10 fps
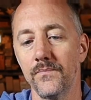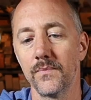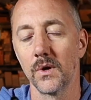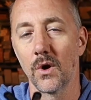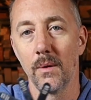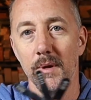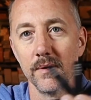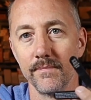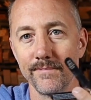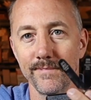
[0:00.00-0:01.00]
the
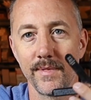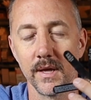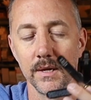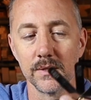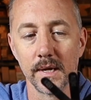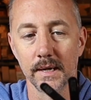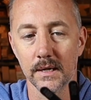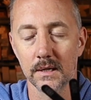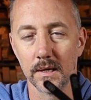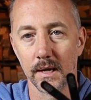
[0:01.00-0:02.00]
common things like
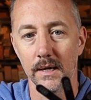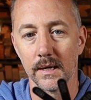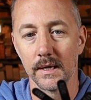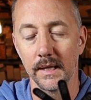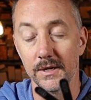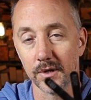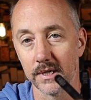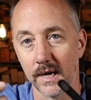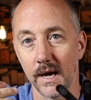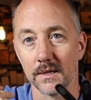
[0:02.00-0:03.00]
electric
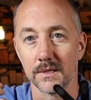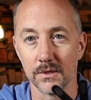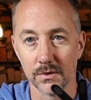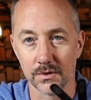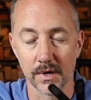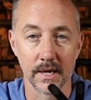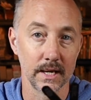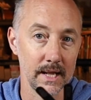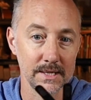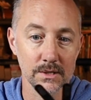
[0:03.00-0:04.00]
guitar, steel string, and
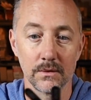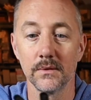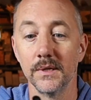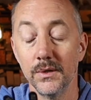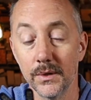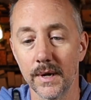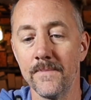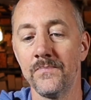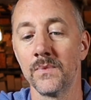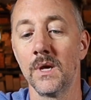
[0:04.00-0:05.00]
classical and uke.
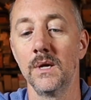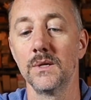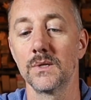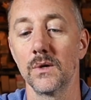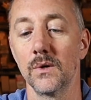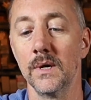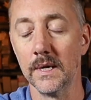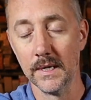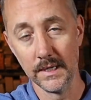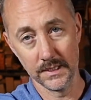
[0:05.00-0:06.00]
So
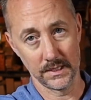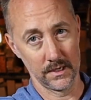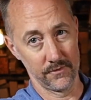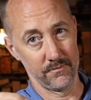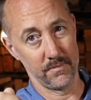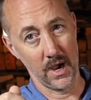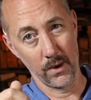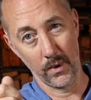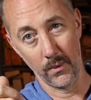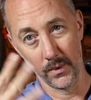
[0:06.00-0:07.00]
instead of
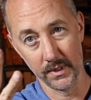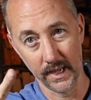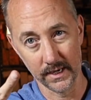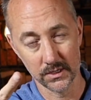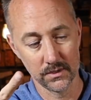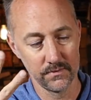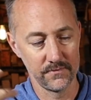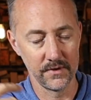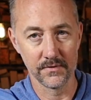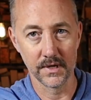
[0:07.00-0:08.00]
buying one with like
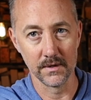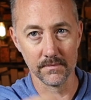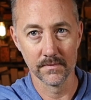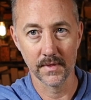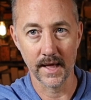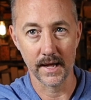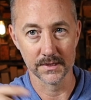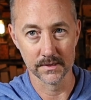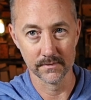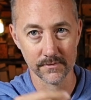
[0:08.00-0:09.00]

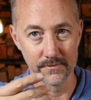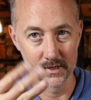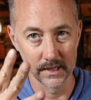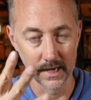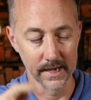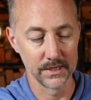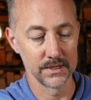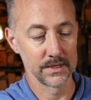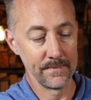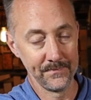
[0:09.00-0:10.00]
50,000 feeler
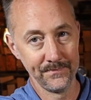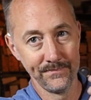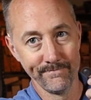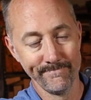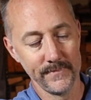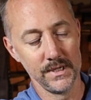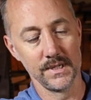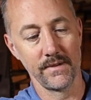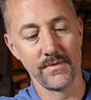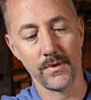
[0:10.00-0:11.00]
gauges, you
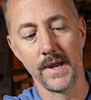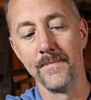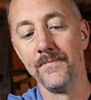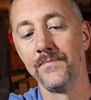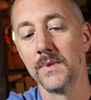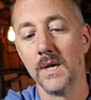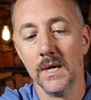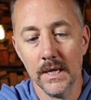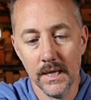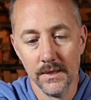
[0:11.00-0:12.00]
just have 3.
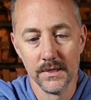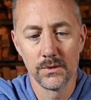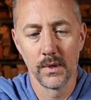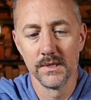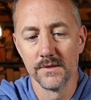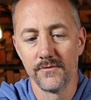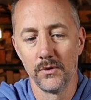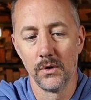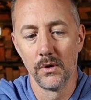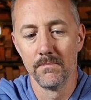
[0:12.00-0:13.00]
This one's for